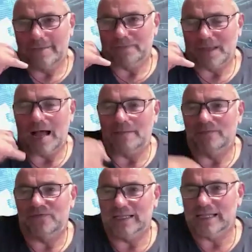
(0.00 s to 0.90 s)

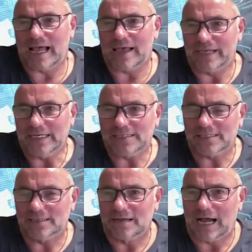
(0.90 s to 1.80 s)
I'm feeling like
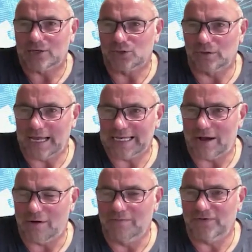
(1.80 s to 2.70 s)
this. I don't
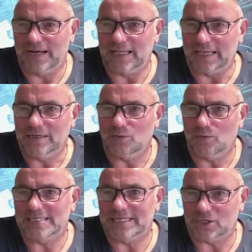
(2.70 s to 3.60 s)
like how I'm
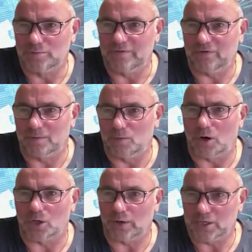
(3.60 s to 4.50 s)
feeling. Where's he coming
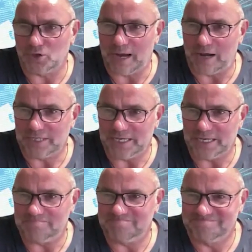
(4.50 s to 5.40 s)
from, and what do I do
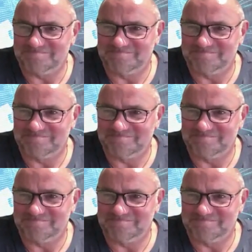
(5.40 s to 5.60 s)
about it?